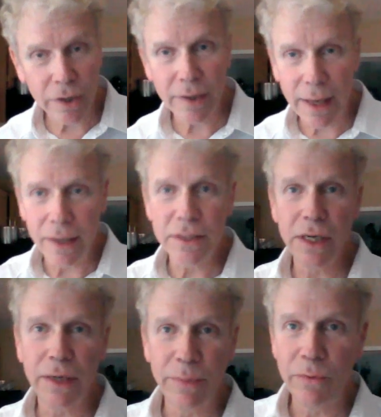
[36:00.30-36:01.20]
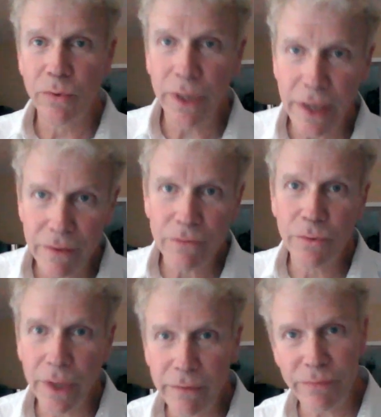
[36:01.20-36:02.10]
that is going to be really,
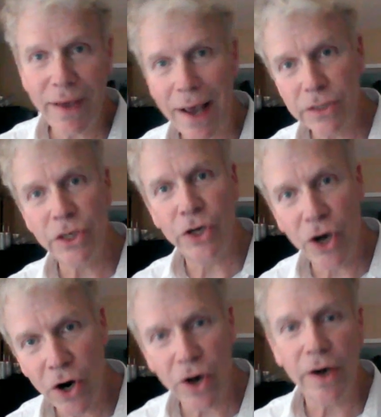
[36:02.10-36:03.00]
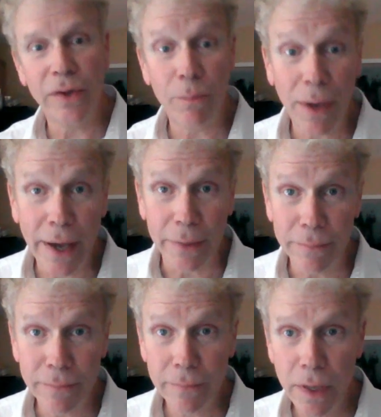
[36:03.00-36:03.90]
really fast and hard at the bottom.
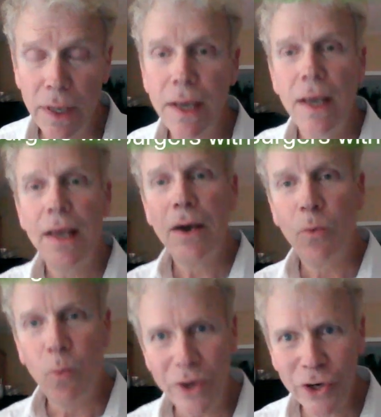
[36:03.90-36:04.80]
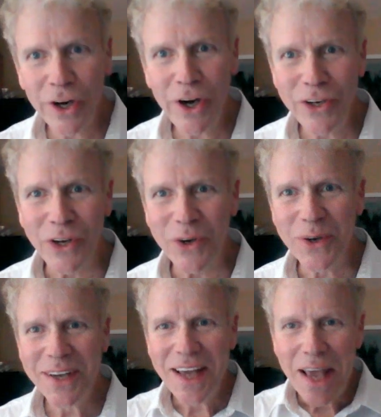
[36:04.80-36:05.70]
What you're going to do
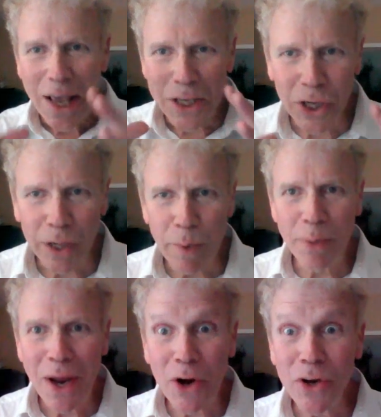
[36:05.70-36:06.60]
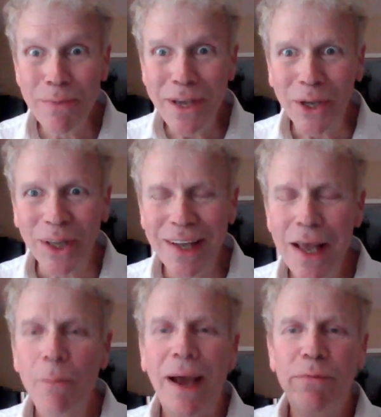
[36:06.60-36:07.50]
is you're going to prepare your meal
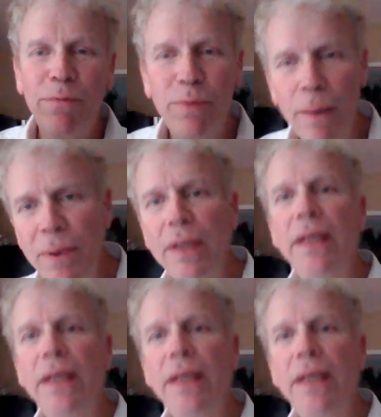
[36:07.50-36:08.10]
by flipping the